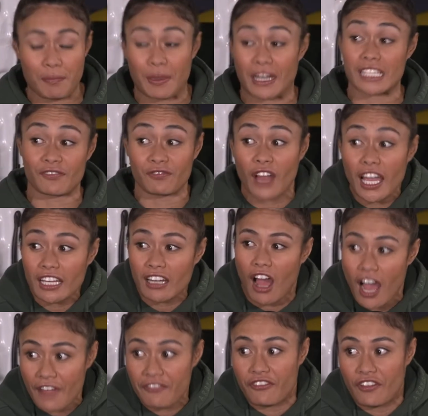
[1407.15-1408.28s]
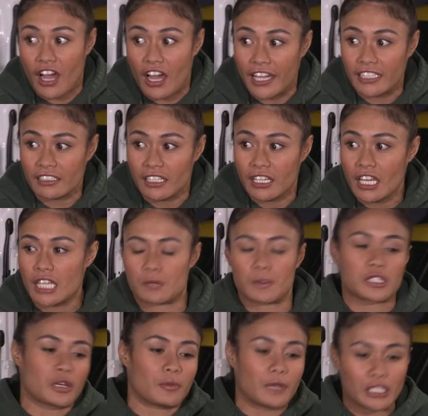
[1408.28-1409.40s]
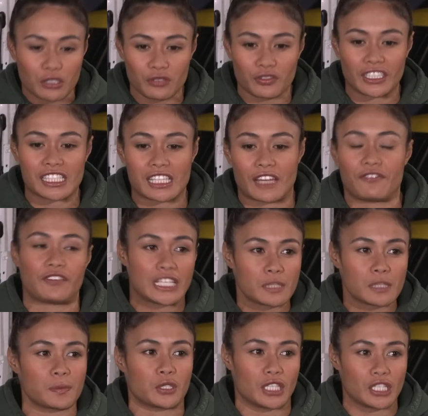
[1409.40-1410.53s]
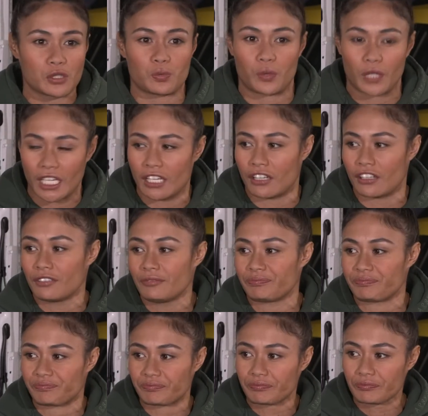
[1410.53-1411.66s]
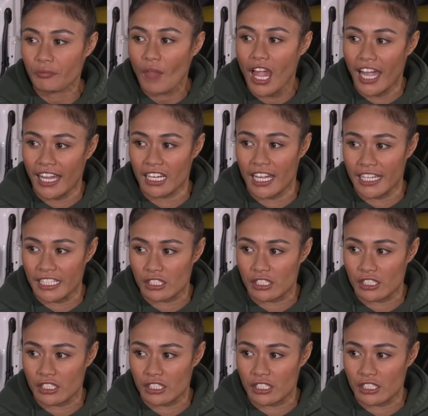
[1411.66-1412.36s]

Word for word: But I find I find, especially on my newsfeed and stuff, Facebook is where I like